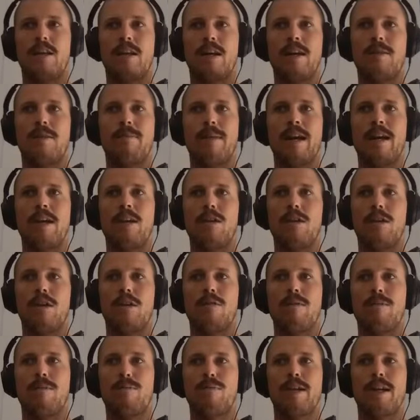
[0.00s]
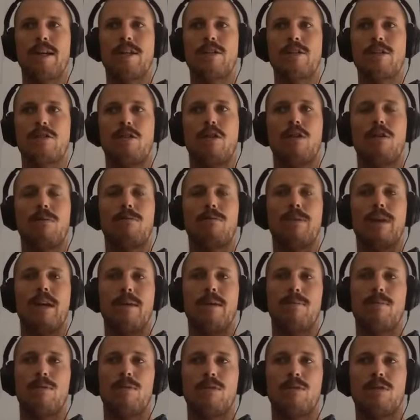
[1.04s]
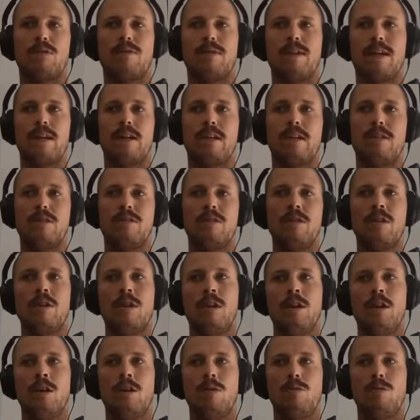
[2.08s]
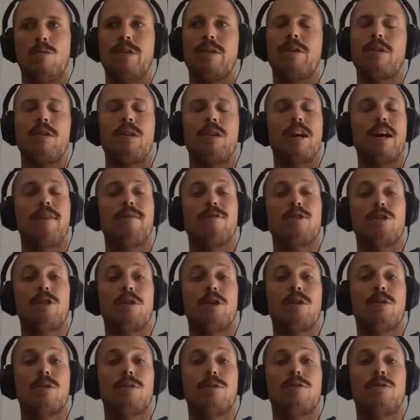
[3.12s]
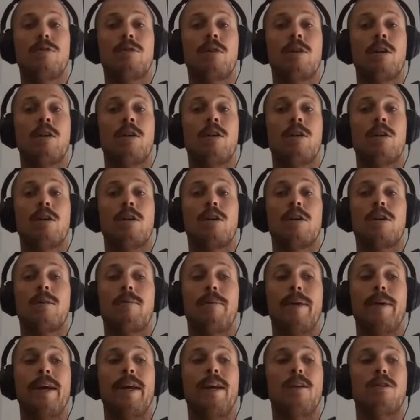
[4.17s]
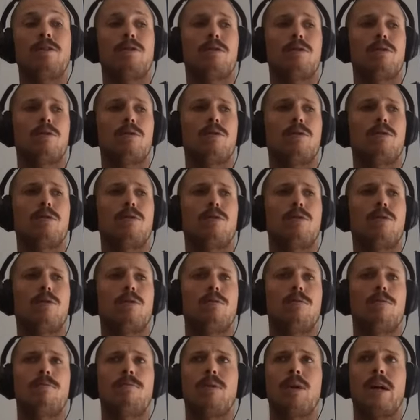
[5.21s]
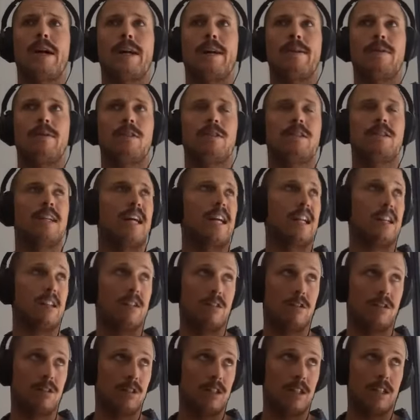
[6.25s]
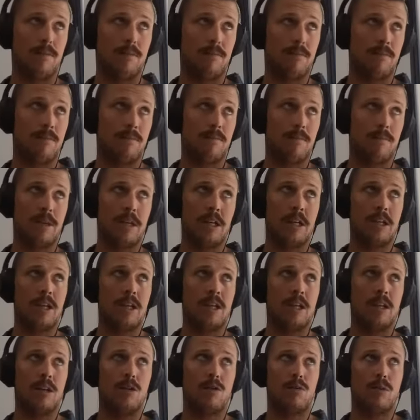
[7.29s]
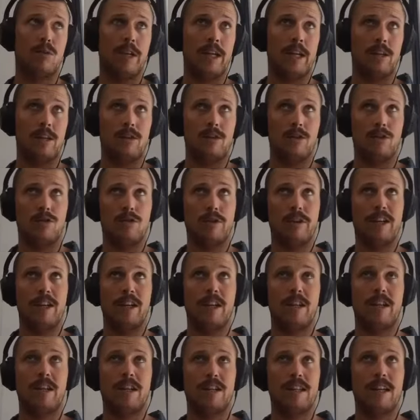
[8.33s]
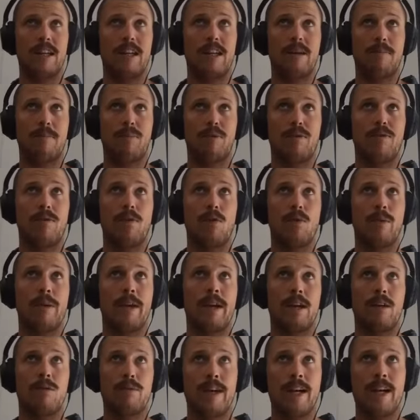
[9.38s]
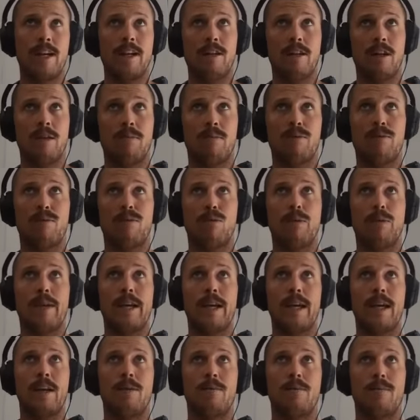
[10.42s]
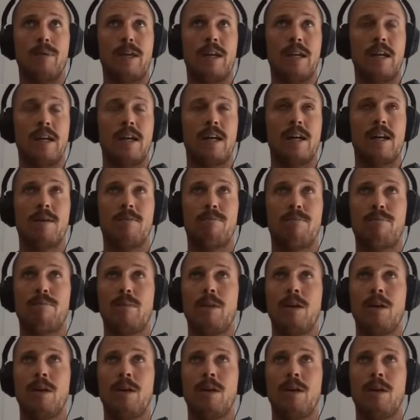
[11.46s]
I'd made a lot of impressions on people as far as with the live shows, compared to my status in media or industry or anything like that, like before we had radio, before we had PR,